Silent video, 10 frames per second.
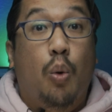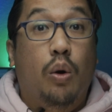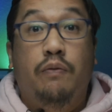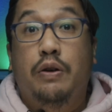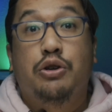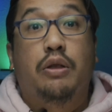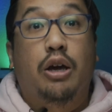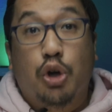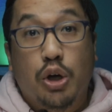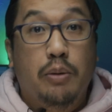One feature
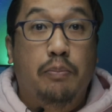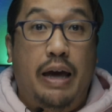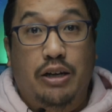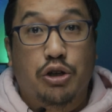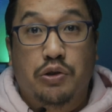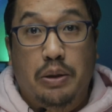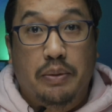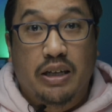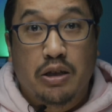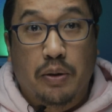that could impact your
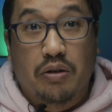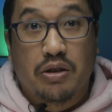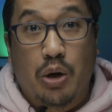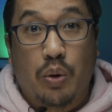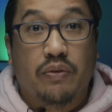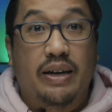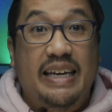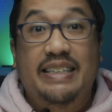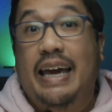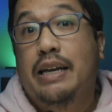streaming experience, however,
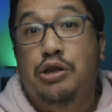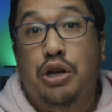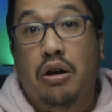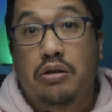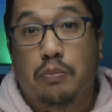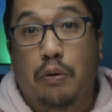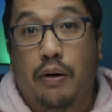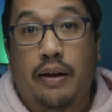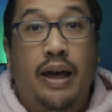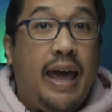is HDR support.